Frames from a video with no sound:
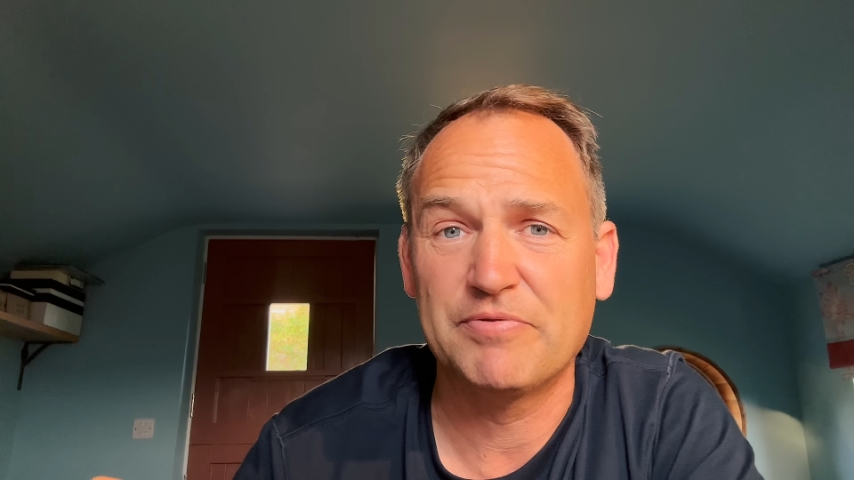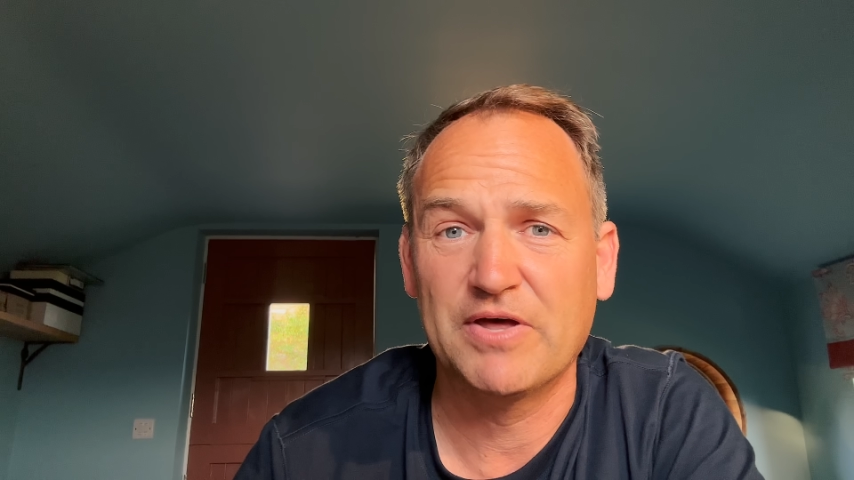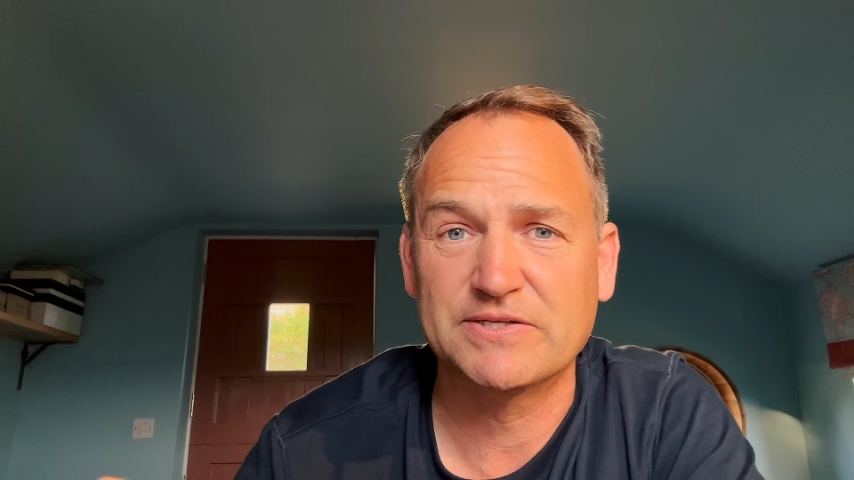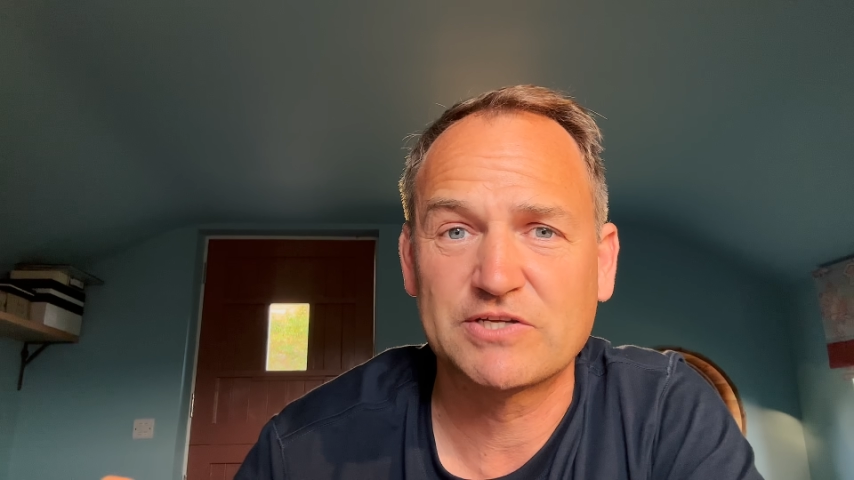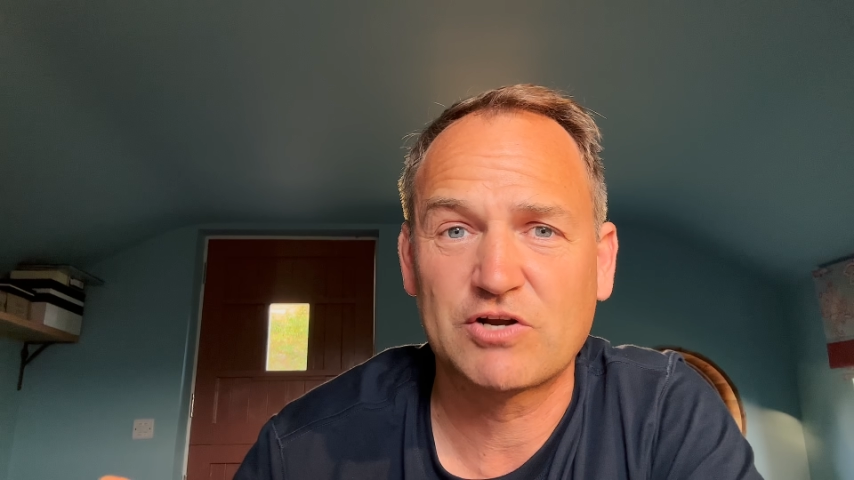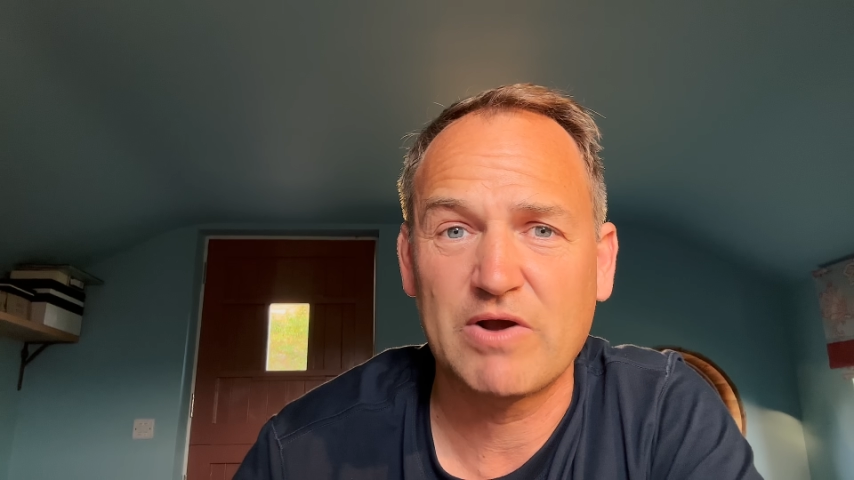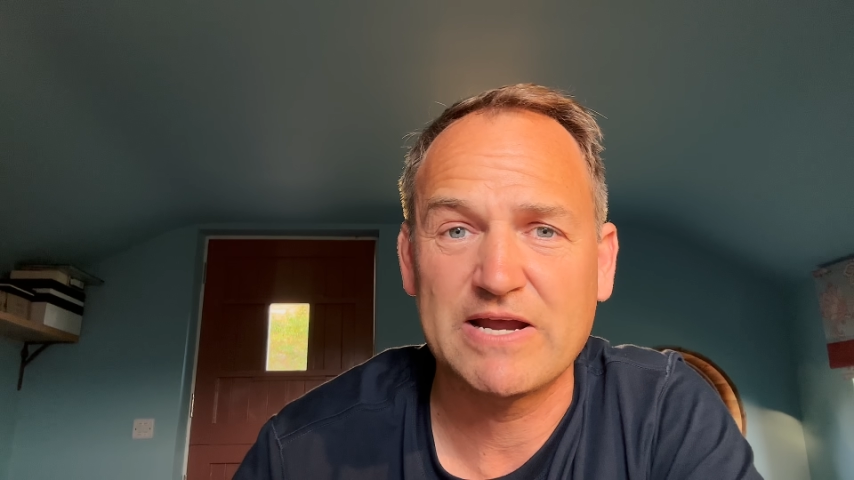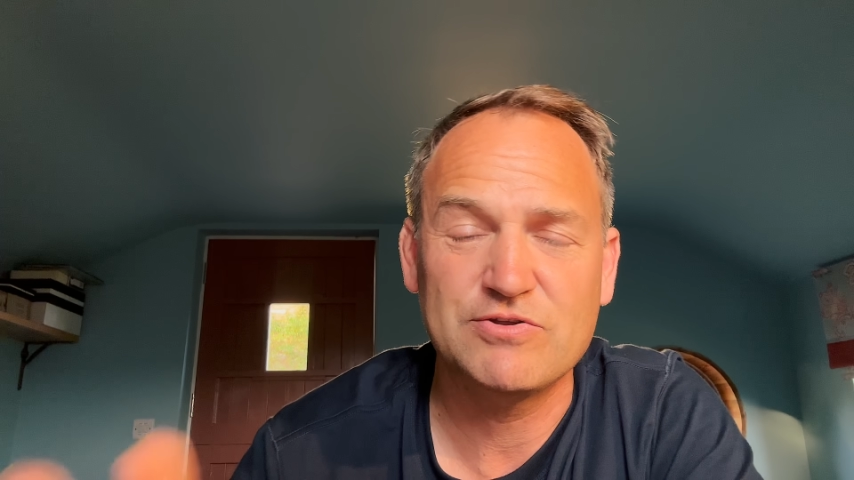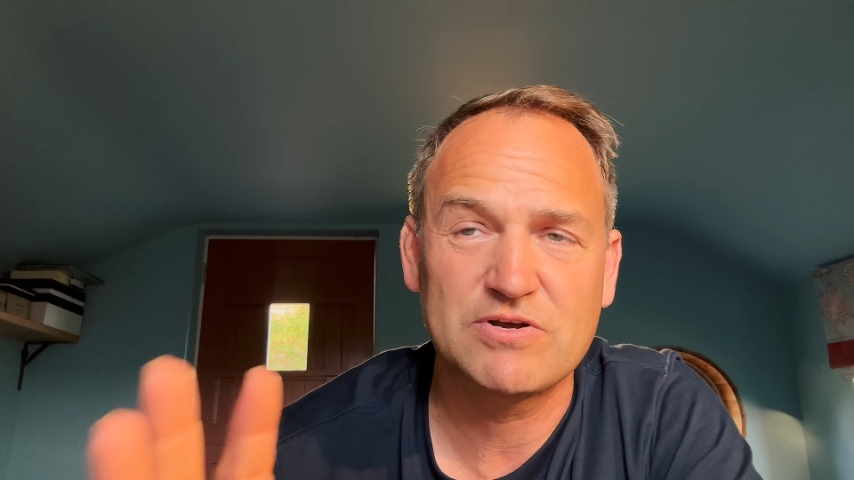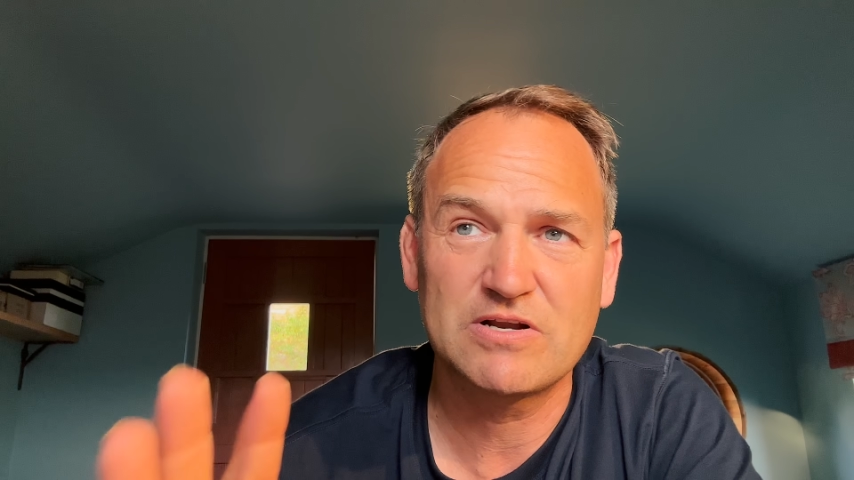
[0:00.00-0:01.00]
there's a grate, and you
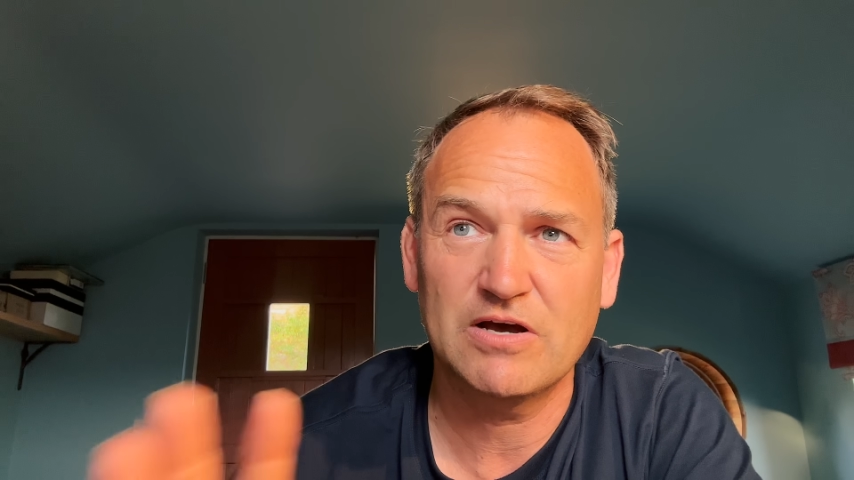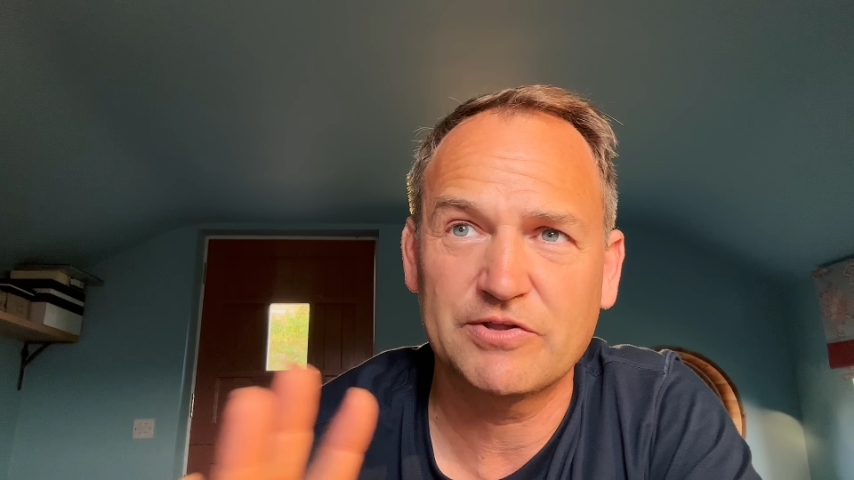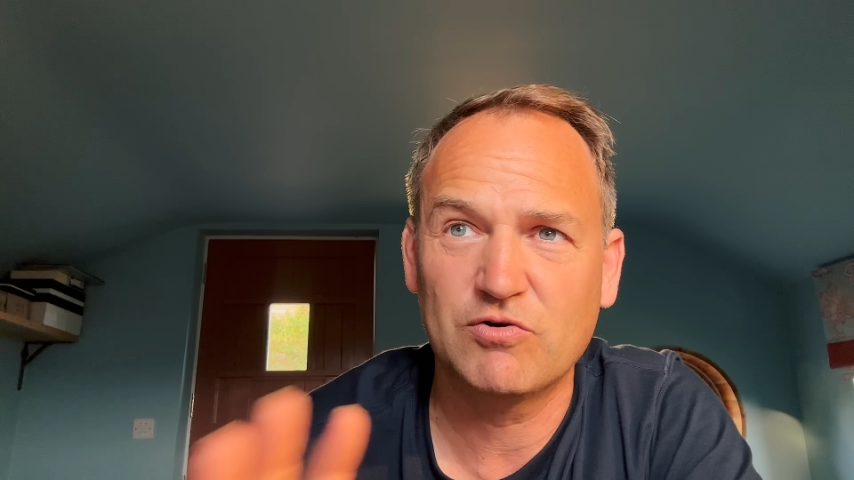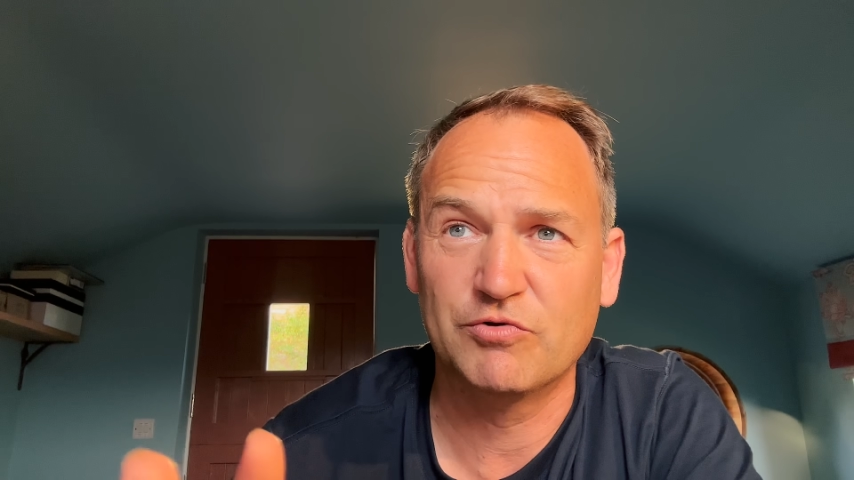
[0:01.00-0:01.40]
can cut the corner,